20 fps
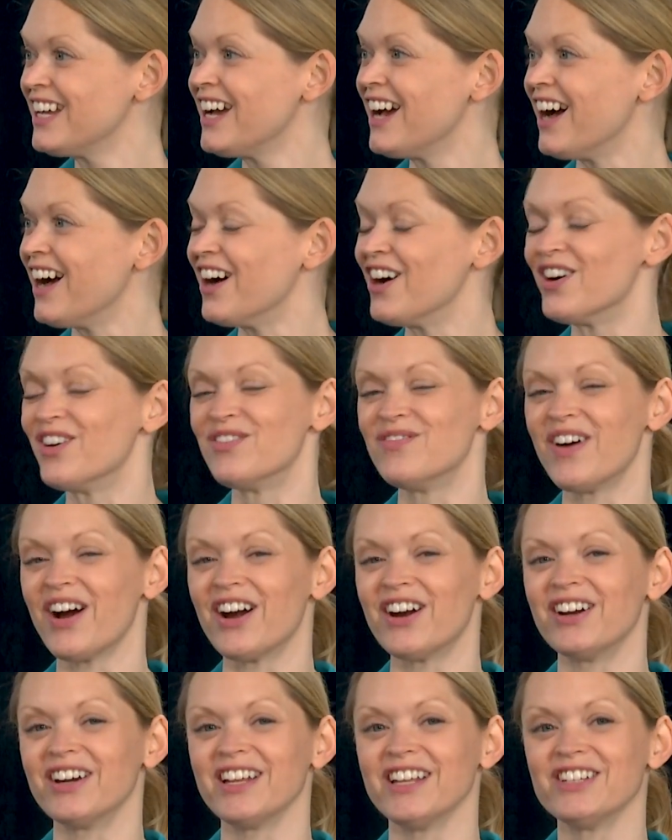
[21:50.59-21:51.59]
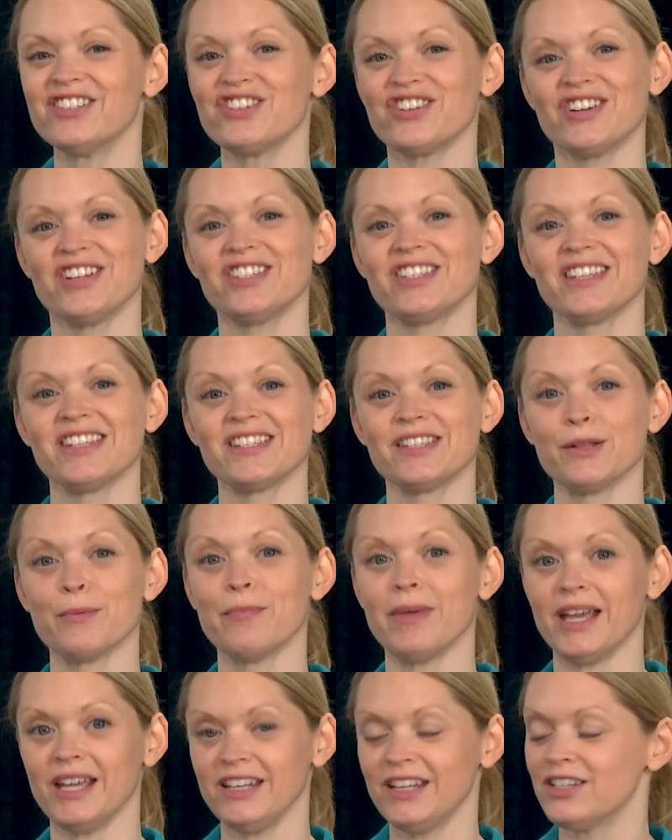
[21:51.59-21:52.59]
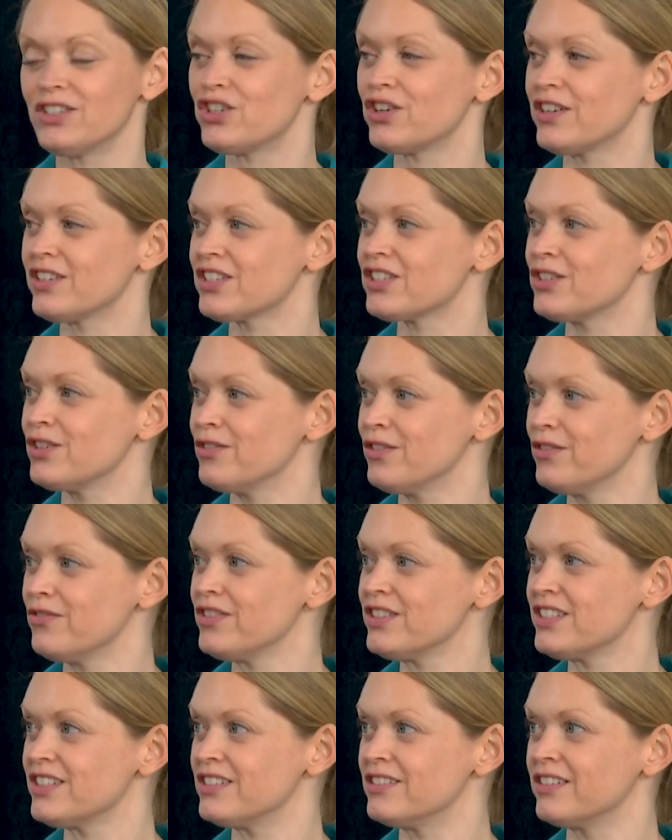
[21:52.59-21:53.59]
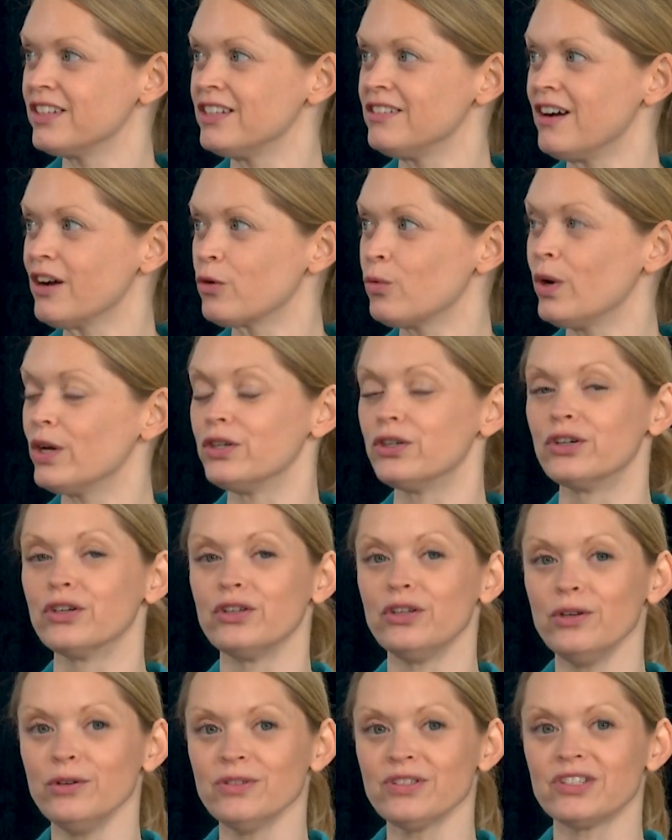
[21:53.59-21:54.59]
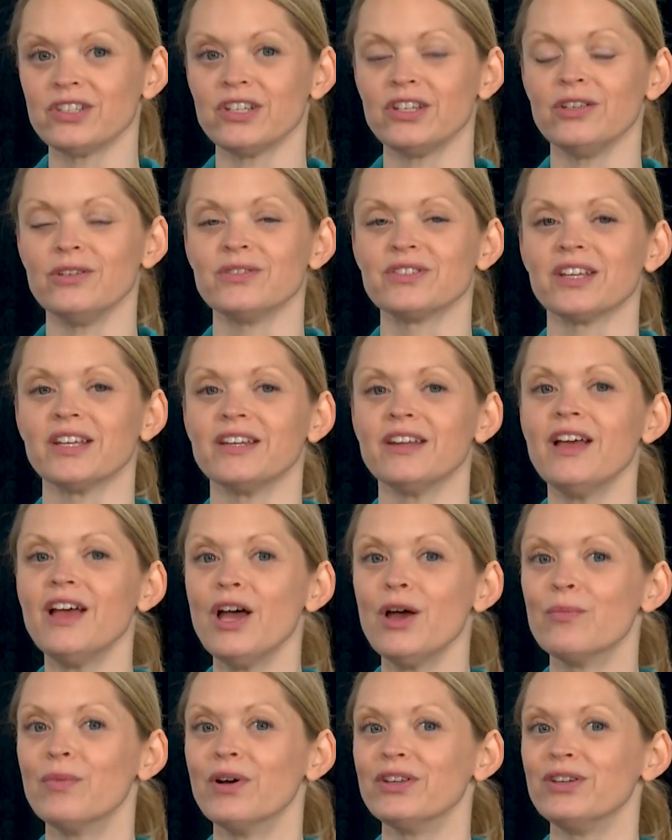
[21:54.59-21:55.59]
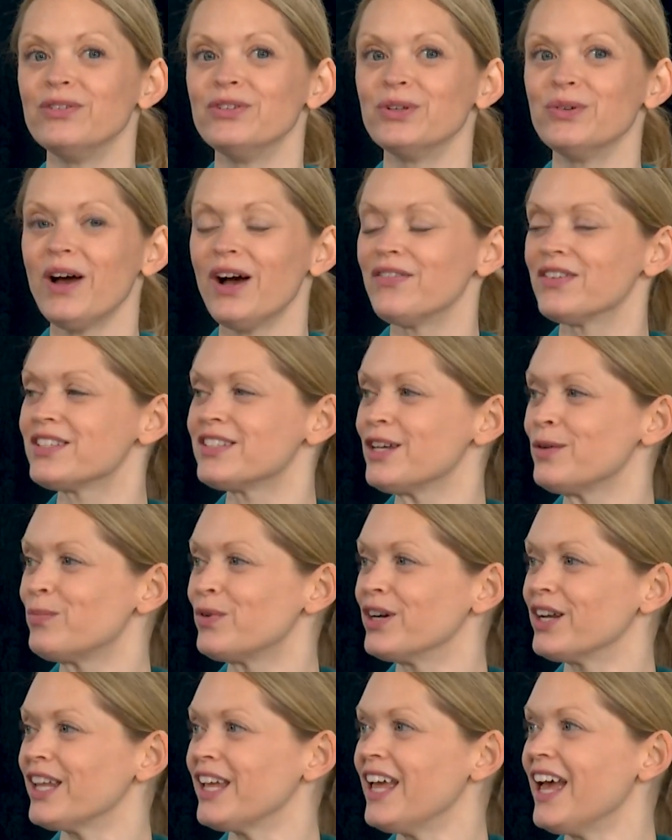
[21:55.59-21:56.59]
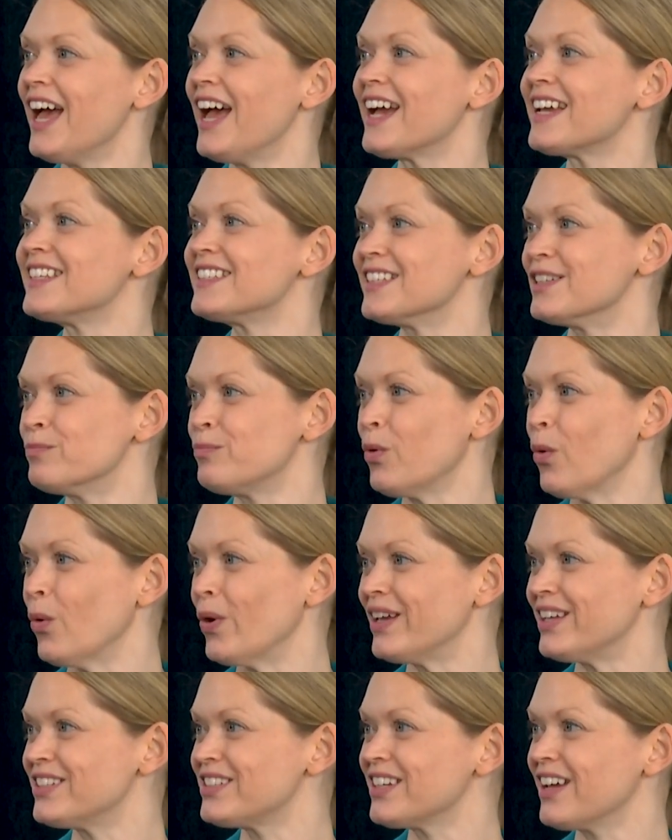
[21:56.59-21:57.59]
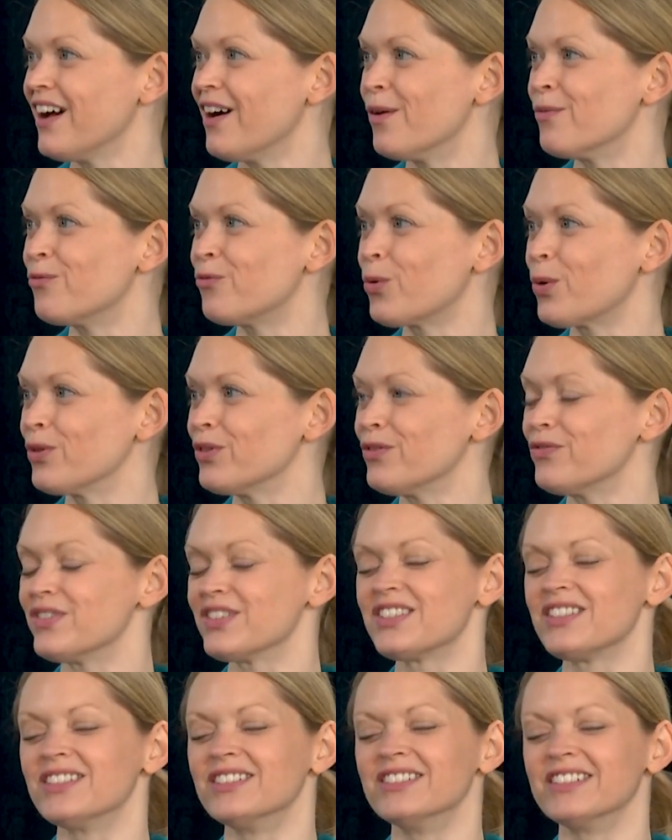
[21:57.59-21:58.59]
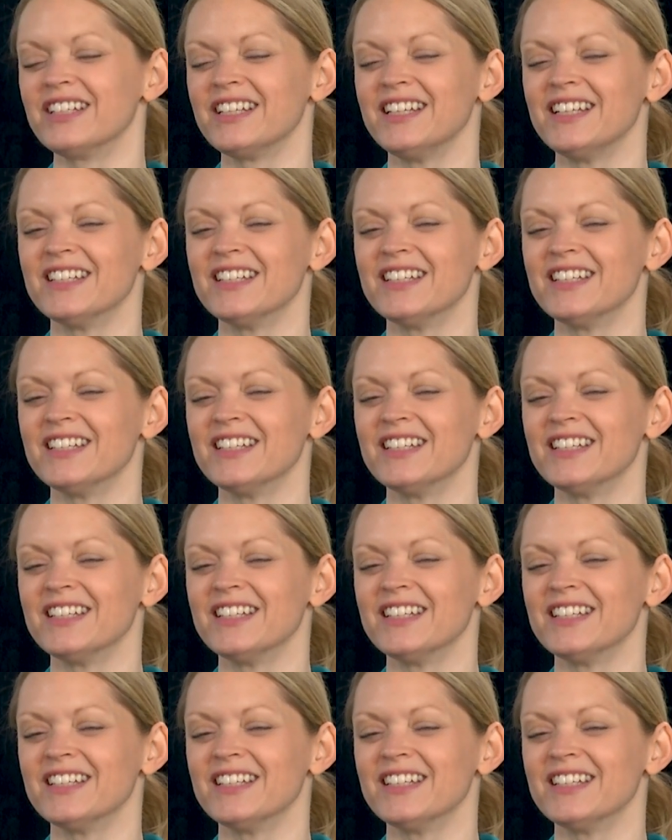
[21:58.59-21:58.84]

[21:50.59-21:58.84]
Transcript: Our entrance is the main entrance to the facility, like what you're used to using, but you do have a separate exit point for the facility.